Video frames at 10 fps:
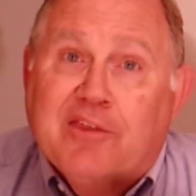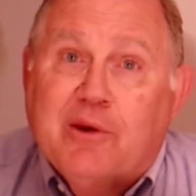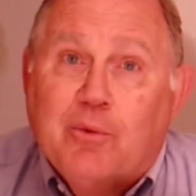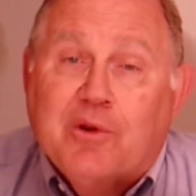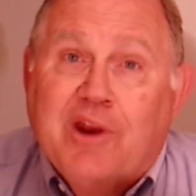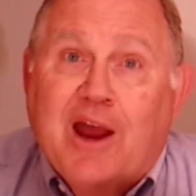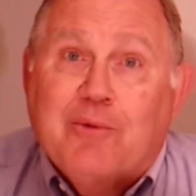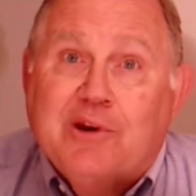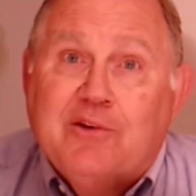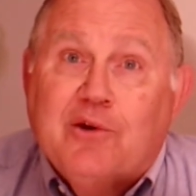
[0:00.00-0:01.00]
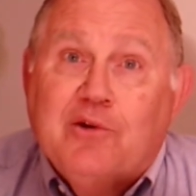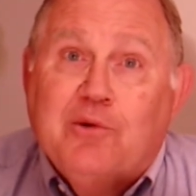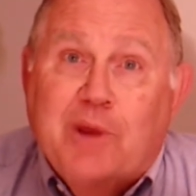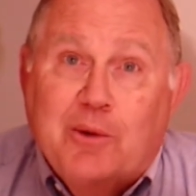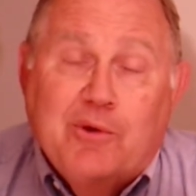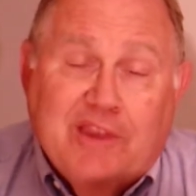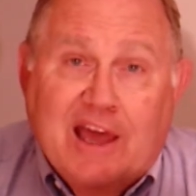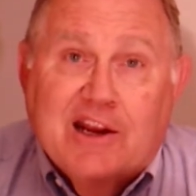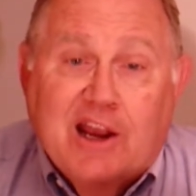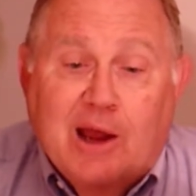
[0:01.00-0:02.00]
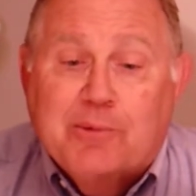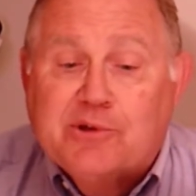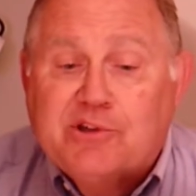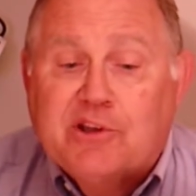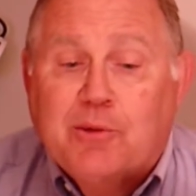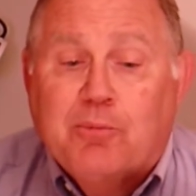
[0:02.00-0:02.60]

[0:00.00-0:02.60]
It will not return to me without accomplishing